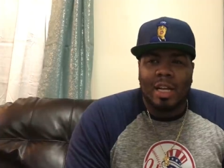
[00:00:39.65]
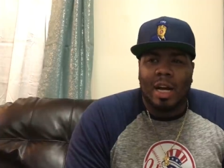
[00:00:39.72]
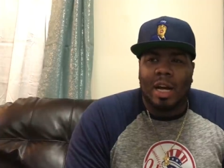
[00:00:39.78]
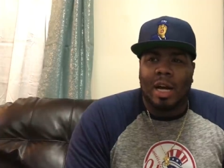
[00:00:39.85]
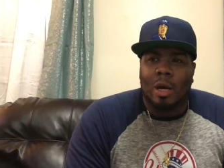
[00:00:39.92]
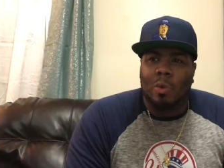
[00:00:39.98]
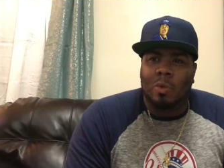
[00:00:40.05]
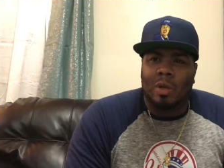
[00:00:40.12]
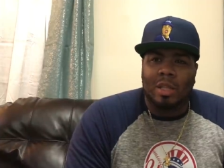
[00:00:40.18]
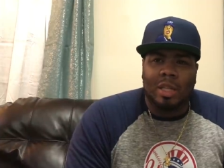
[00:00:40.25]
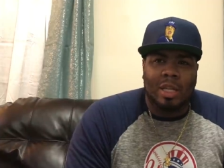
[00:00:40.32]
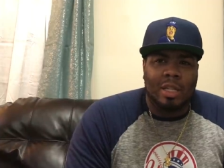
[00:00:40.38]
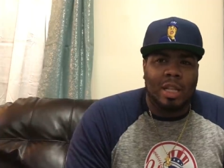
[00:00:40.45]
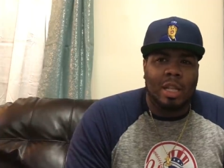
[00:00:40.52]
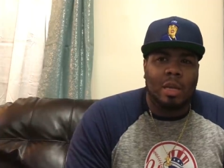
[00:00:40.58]
uh, one
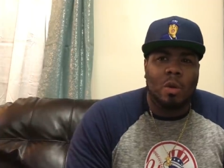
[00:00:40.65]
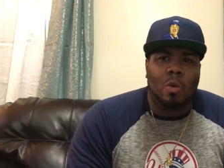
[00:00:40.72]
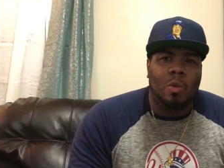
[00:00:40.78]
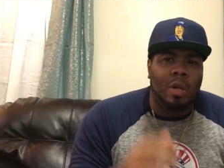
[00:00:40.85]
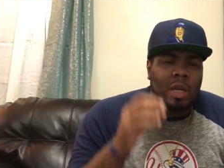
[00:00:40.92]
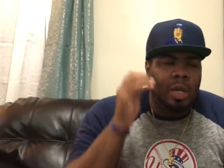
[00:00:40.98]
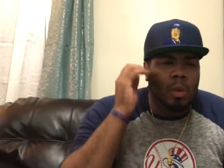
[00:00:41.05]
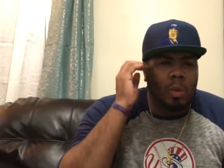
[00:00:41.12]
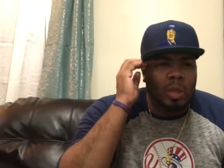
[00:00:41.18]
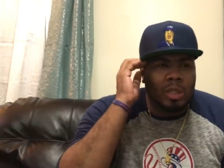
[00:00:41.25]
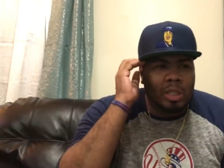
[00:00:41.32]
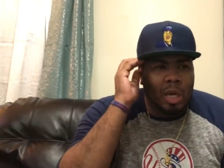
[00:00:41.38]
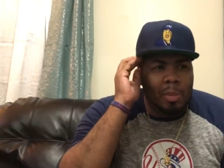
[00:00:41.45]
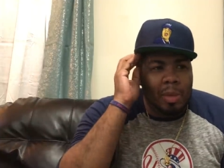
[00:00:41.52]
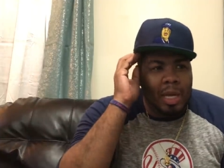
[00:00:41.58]
thing that really
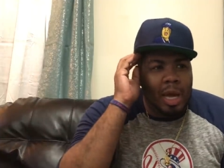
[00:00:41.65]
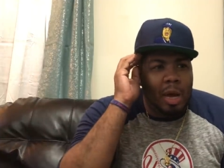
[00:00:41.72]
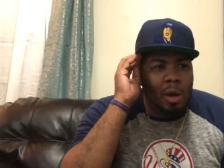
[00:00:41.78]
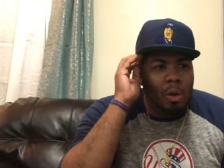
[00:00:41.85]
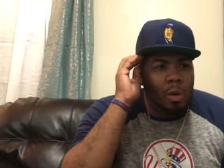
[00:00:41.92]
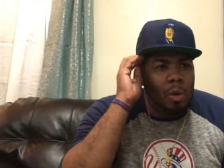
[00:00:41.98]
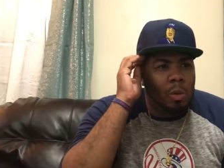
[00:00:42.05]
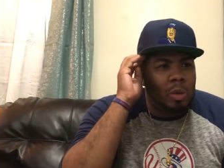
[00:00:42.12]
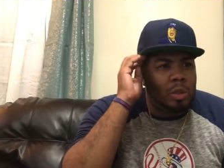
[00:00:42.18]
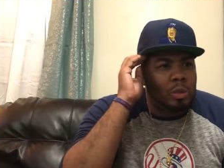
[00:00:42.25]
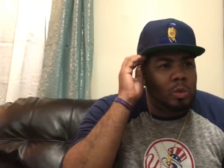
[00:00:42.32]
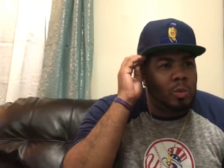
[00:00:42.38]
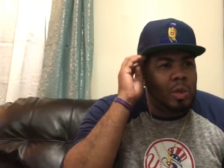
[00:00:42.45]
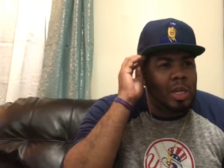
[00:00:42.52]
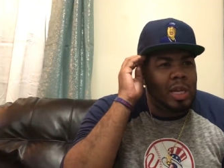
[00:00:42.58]
was coming out
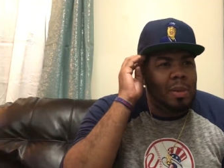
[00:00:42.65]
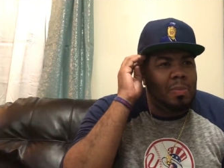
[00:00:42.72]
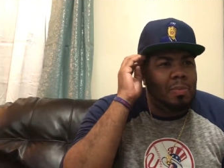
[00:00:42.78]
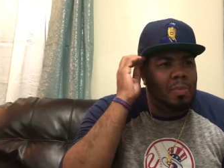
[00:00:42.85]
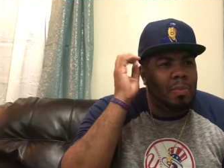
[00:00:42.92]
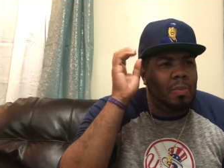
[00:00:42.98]
was really